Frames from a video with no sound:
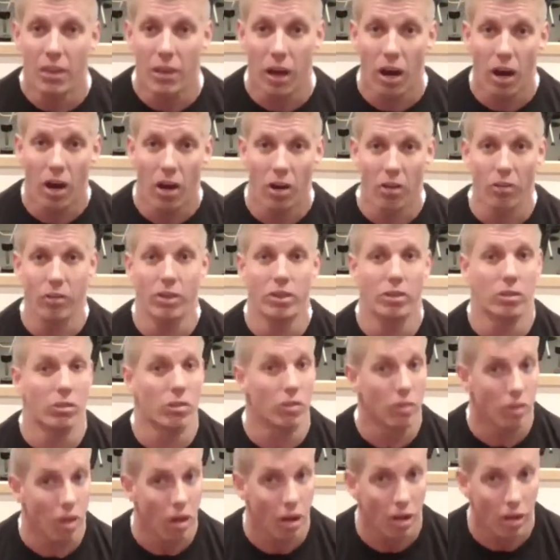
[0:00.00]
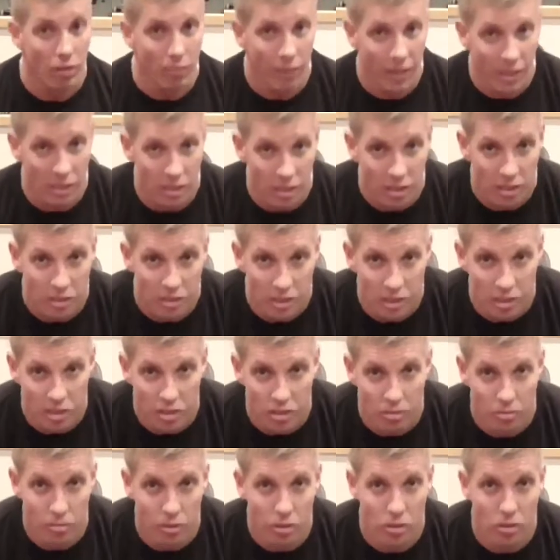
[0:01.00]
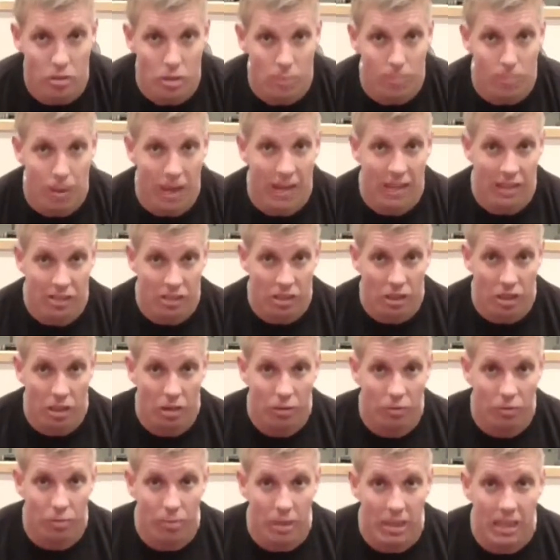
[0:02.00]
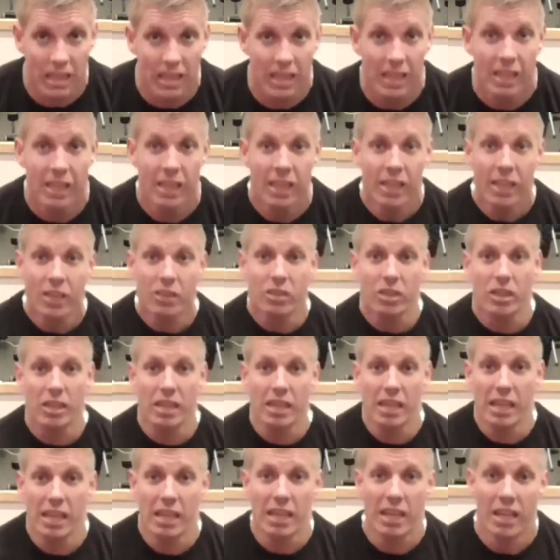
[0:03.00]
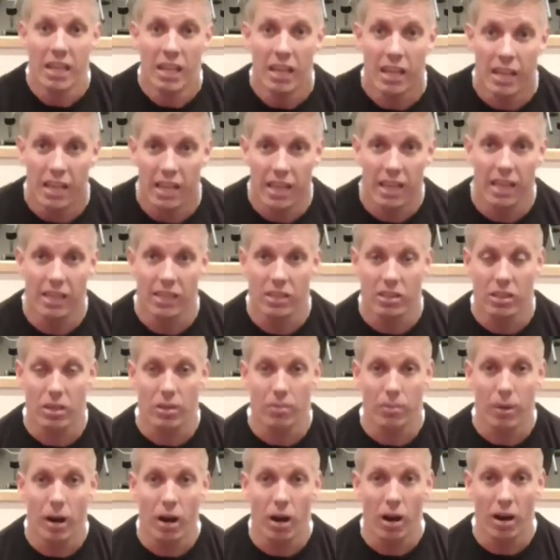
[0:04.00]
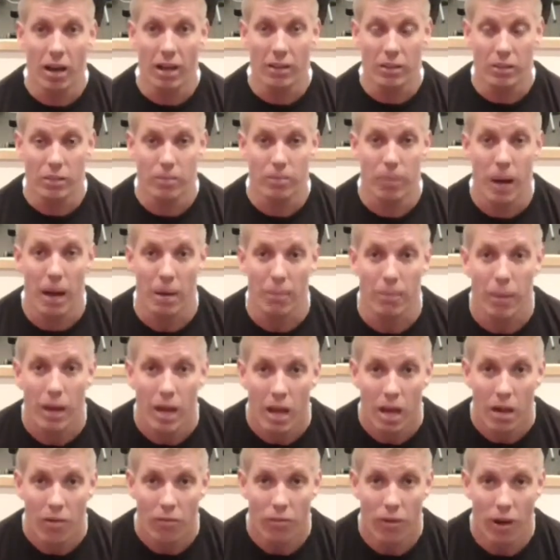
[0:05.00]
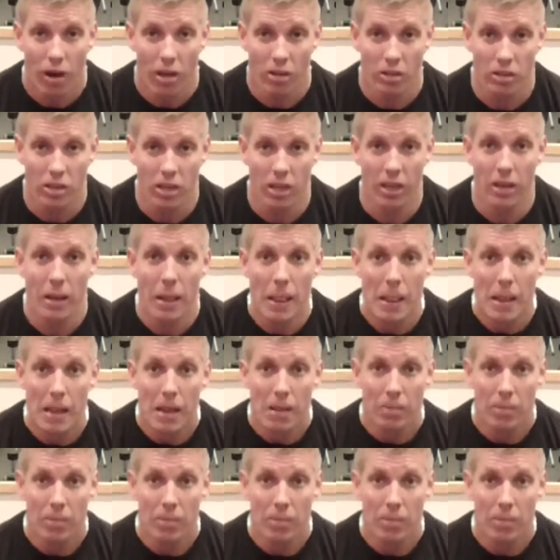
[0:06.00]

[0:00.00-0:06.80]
the harder it is in your cardiovascular system, because the blood has to go from here to here, so the heart has to pump faster.